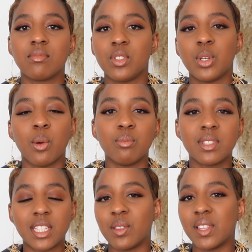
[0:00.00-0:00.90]
you know,
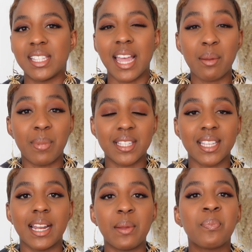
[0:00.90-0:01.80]
till this day,
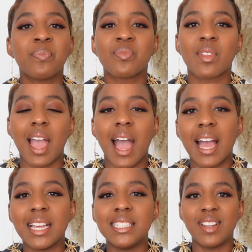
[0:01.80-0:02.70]
basically.
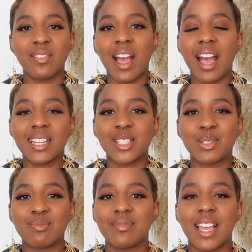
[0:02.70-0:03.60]
And never had
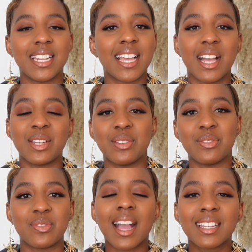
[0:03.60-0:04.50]
any kind
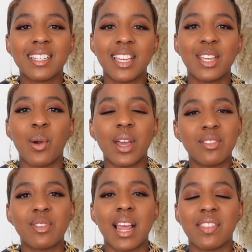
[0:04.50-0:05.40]
of acne or
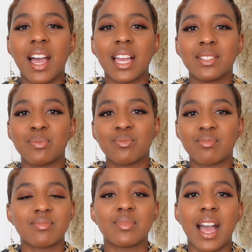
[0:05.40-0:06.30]
anything like that,
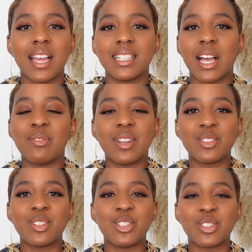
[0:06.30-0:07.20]
and I've
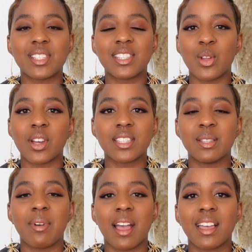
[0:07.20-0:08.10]
literally just stuck
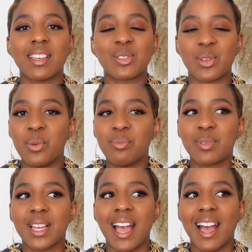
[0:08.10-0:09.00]
to my soap
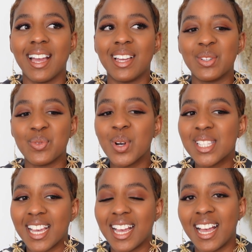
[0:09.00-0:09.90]
and
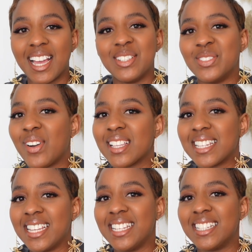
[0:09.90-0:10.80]
water and
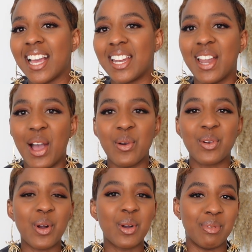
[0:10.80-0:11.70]
Vaseline and now
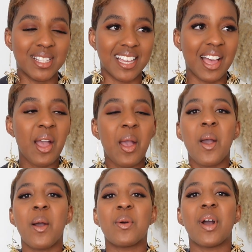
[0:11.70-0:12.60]
cocoa butter.
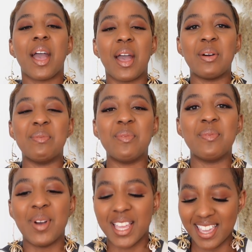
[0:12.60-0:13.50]

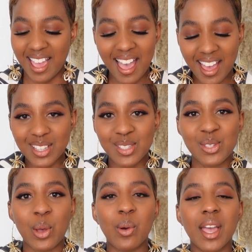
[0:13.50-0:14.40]
But yeah,
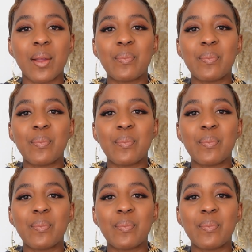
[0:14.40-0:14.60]
so